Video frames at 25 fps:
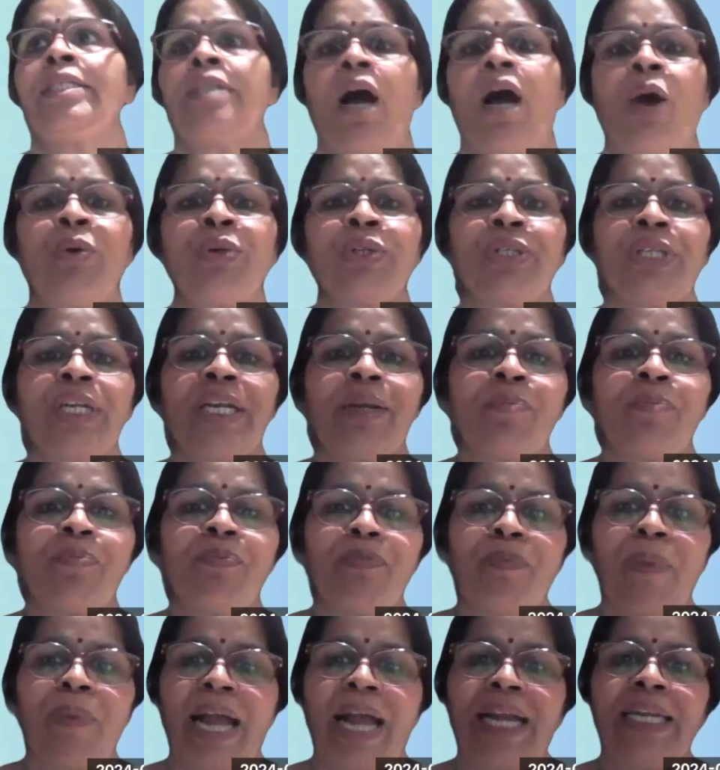how she
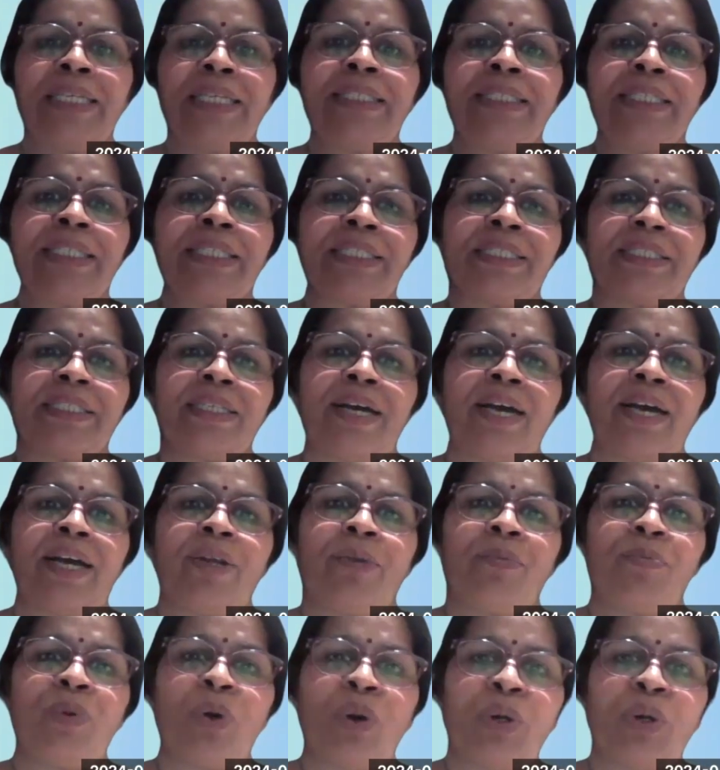manages
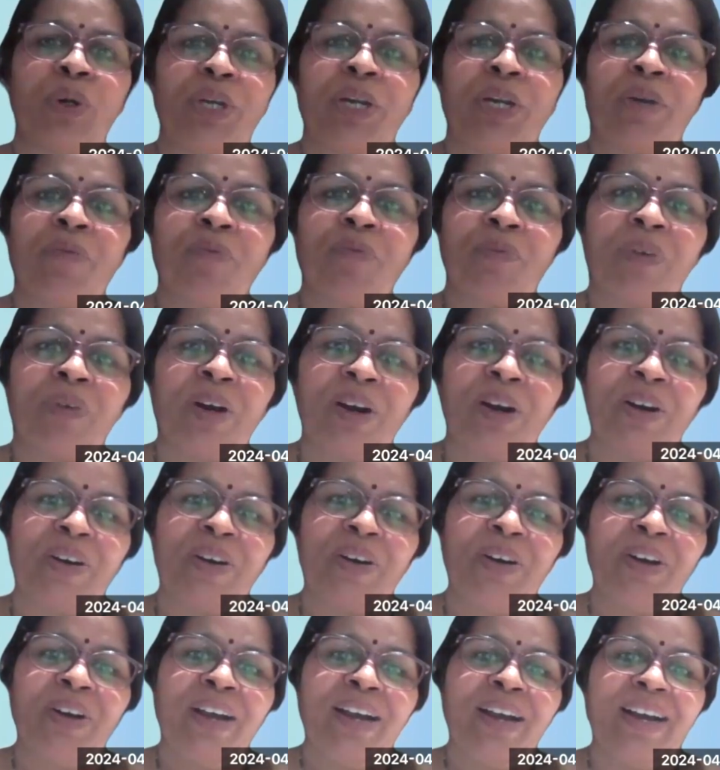her boardroom
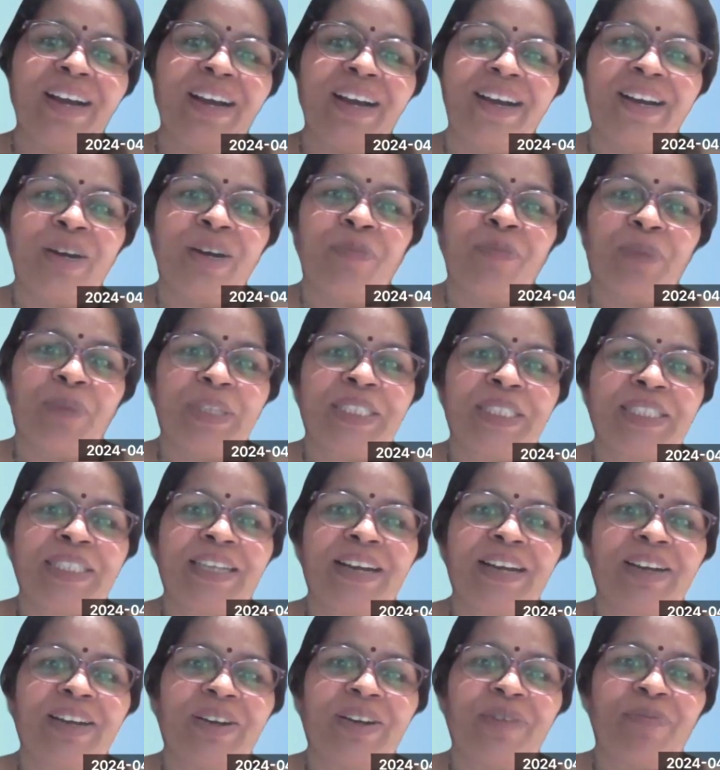
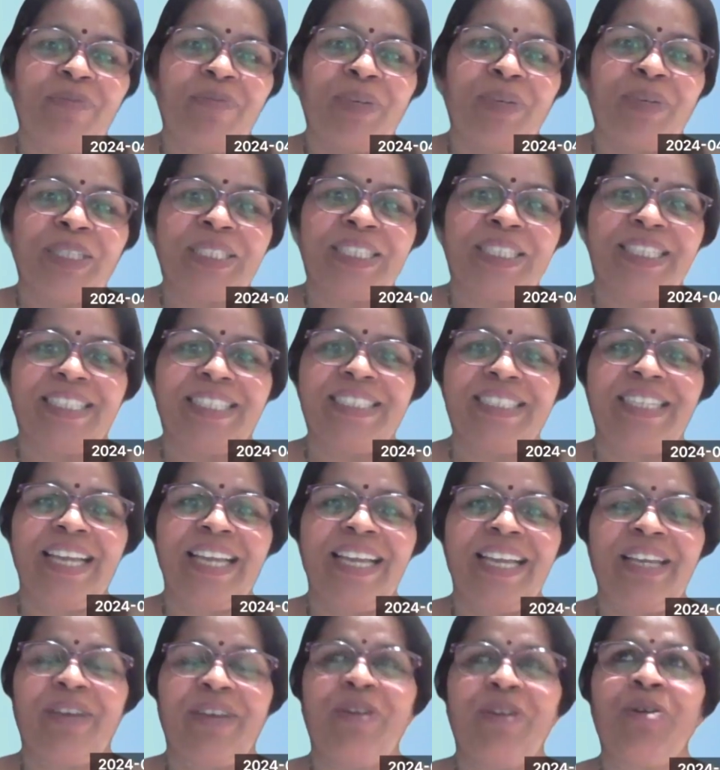persons,
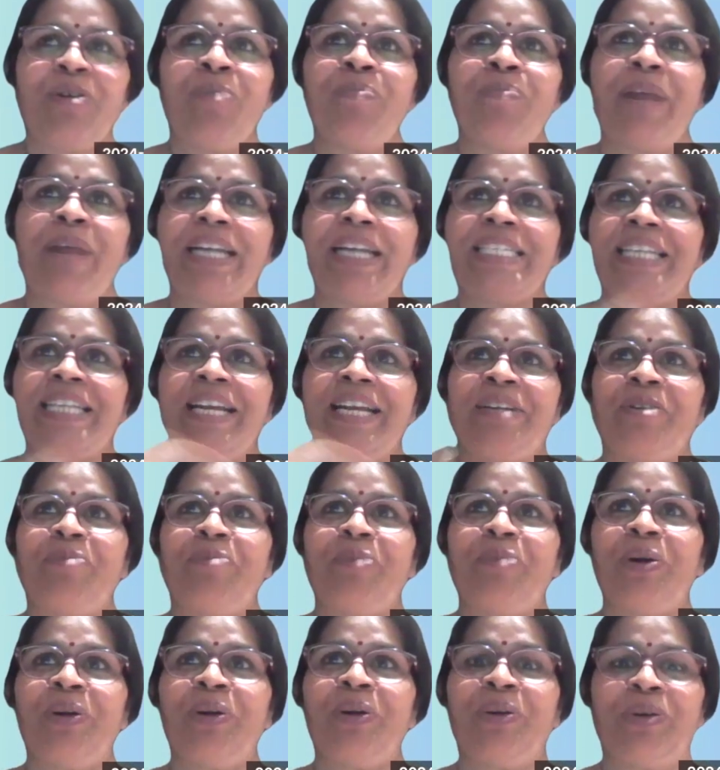like bedside to
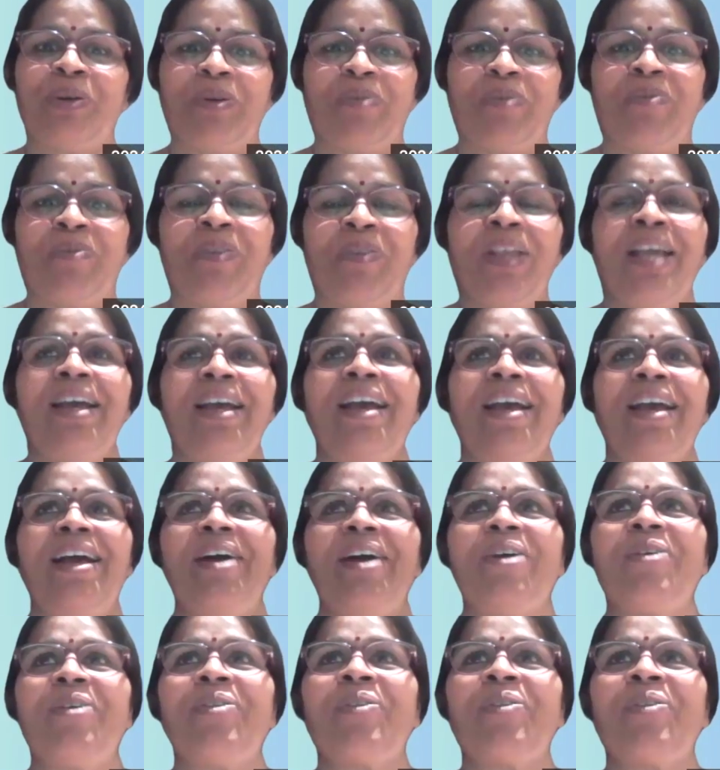boardroom.
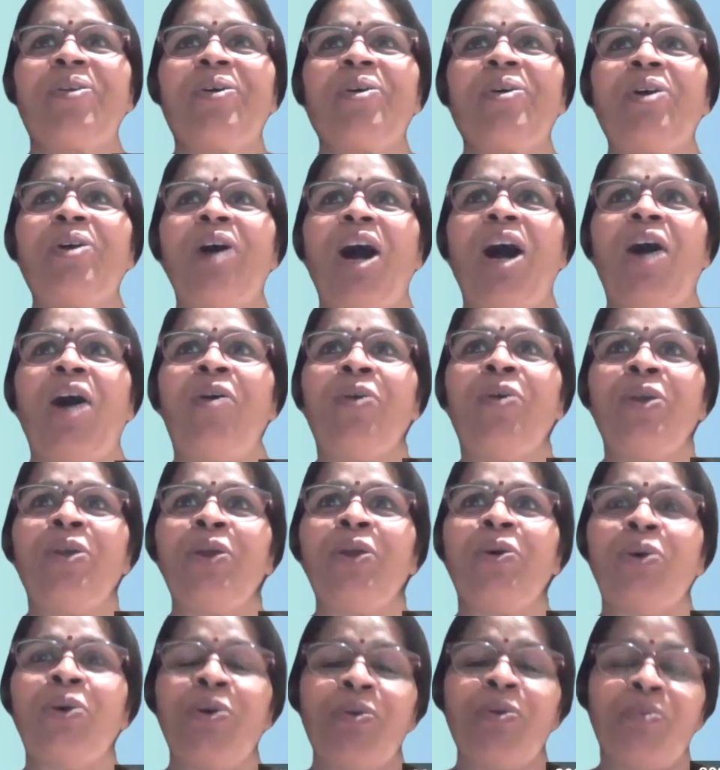So how
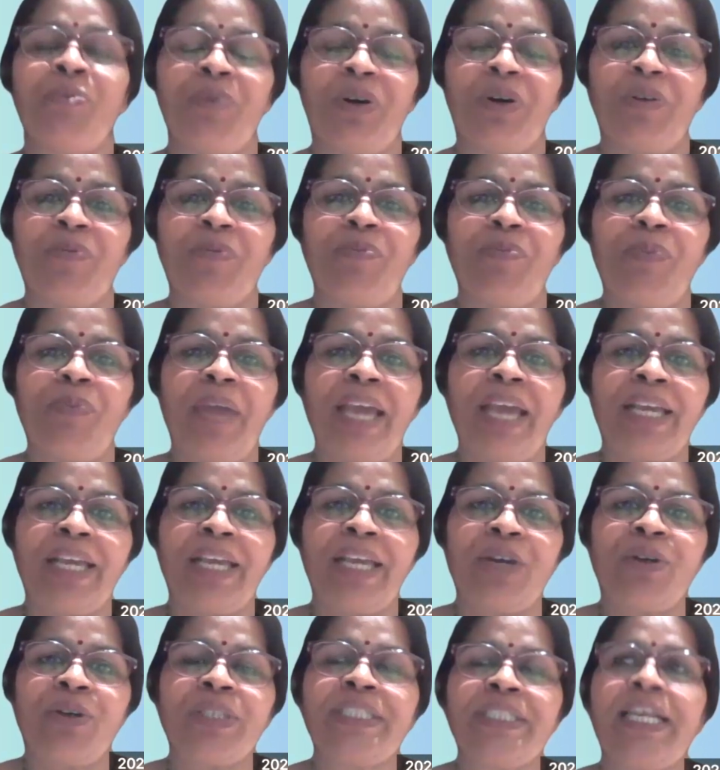you make
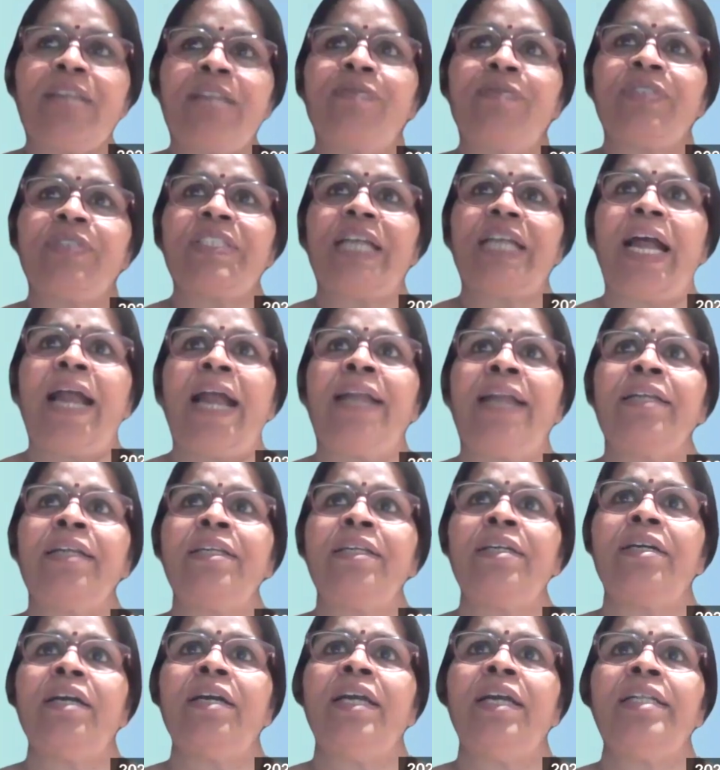yourself
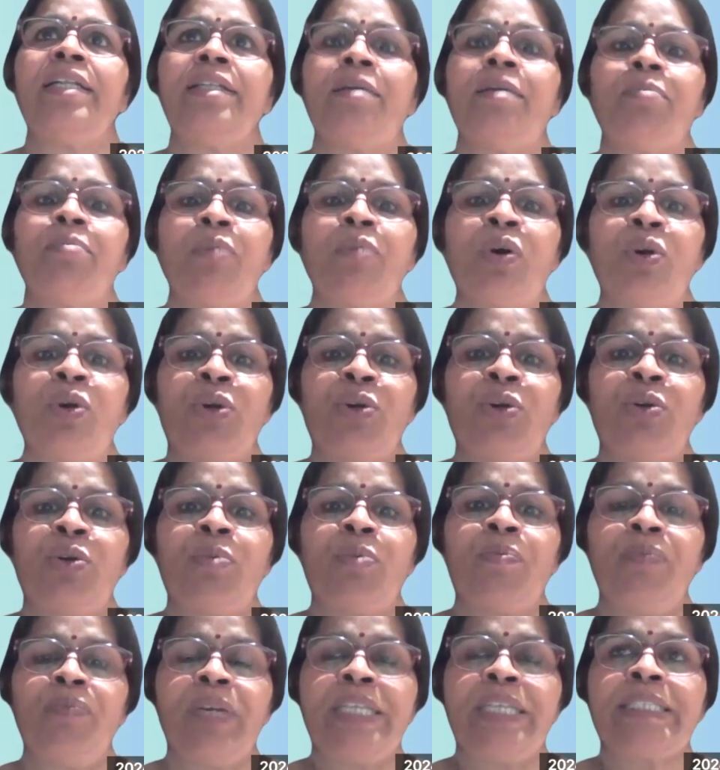stand in the
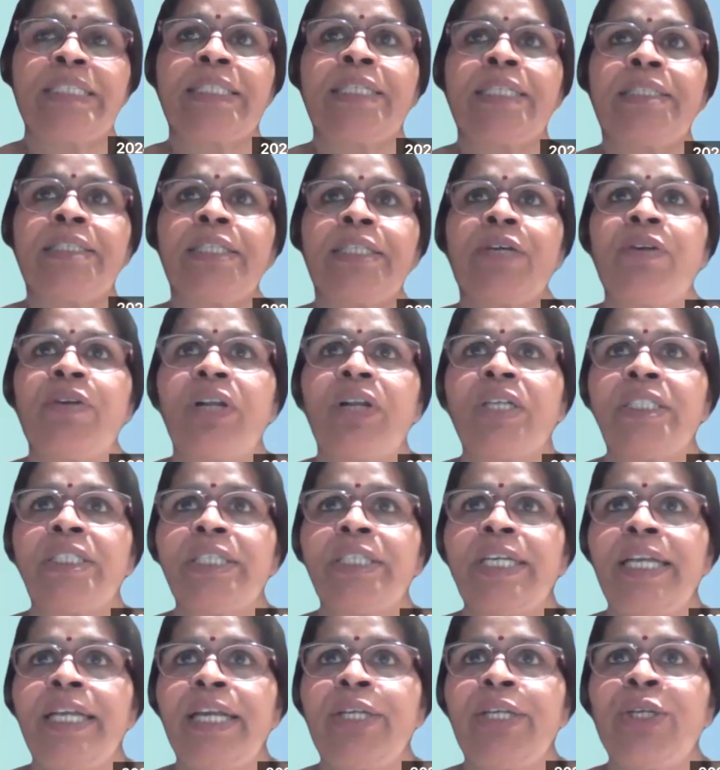boardroom, discuss your
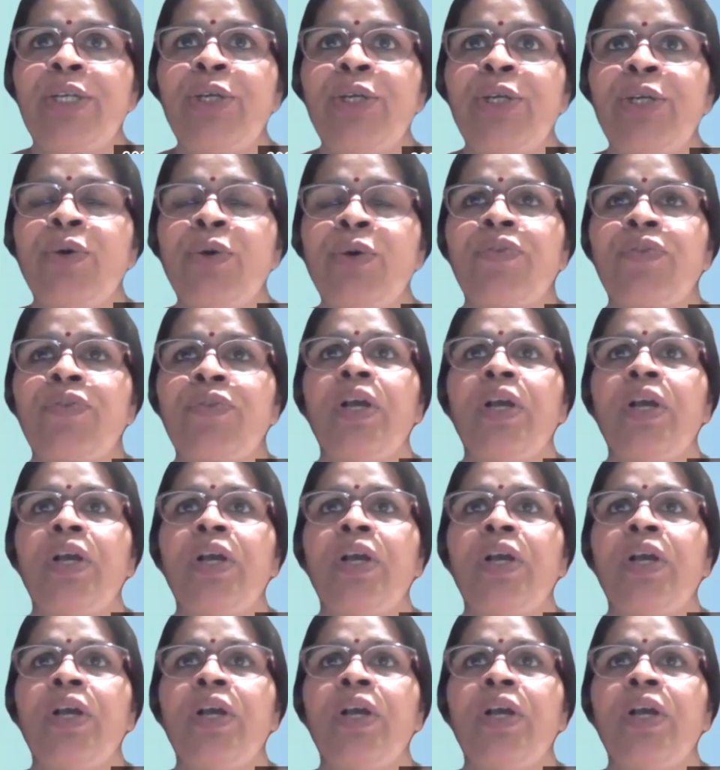nursing issues,